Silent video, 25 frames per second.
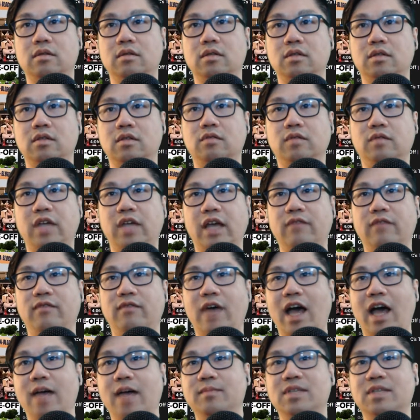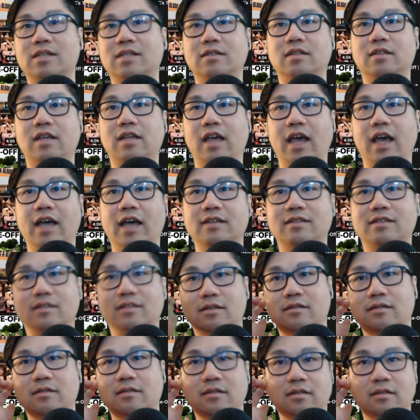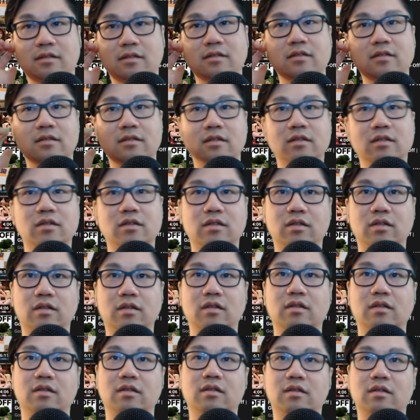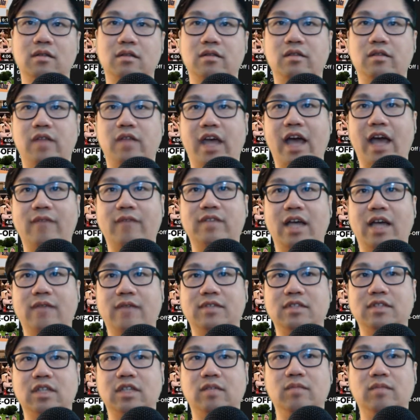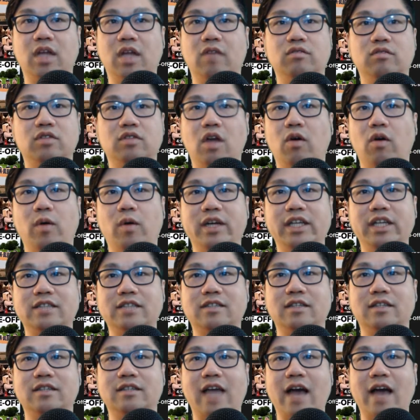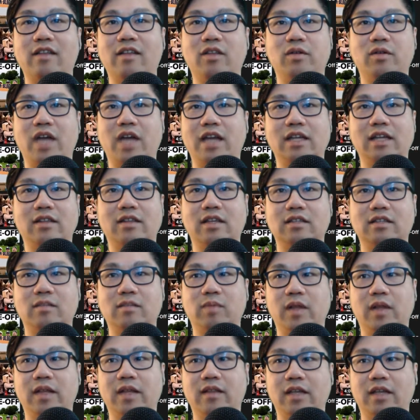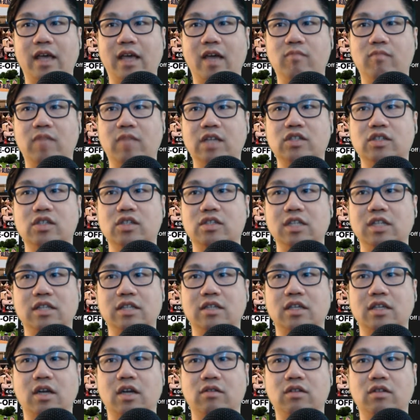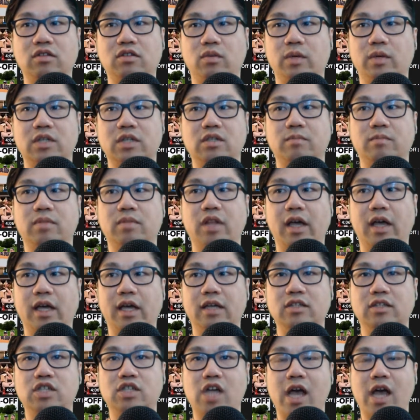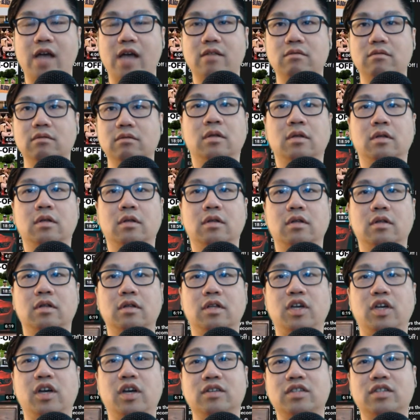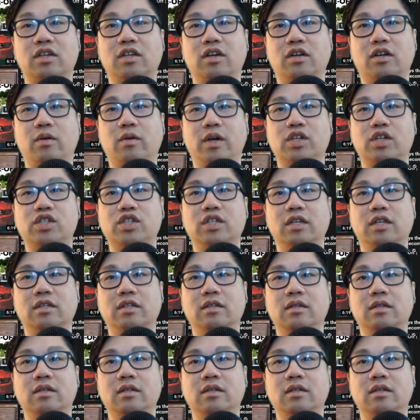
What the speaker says: 2K Vibes asked, do they have to have Steam? No, no one needs to download anything to play the game. They just need to go to Twitch and play and chat. Here's a good question.